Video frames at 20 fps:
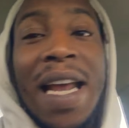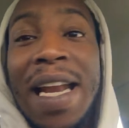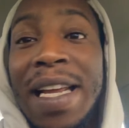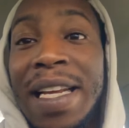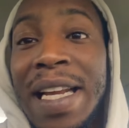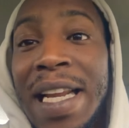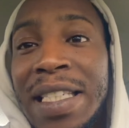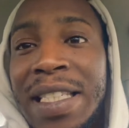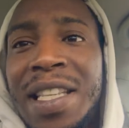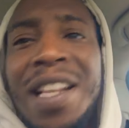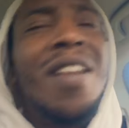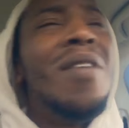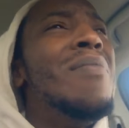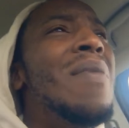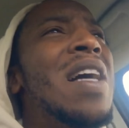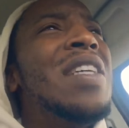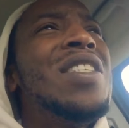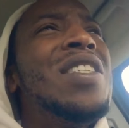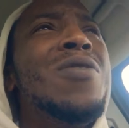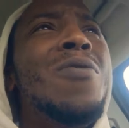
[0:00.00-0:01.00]
and they still a
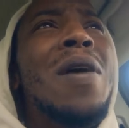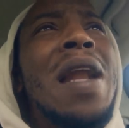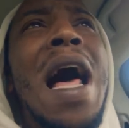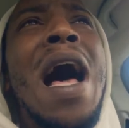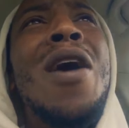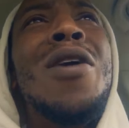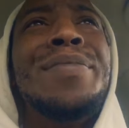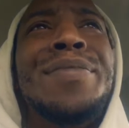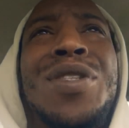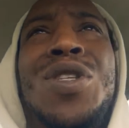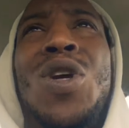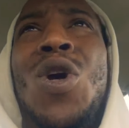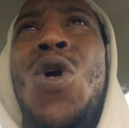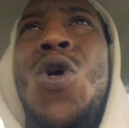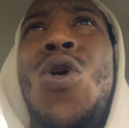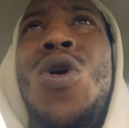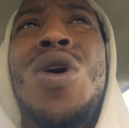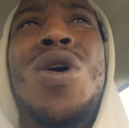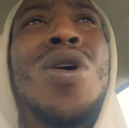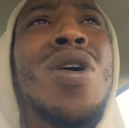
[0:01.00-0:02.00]
monster without him,
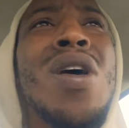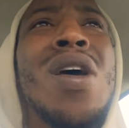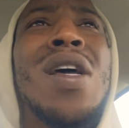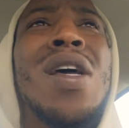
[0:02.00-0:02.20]
so,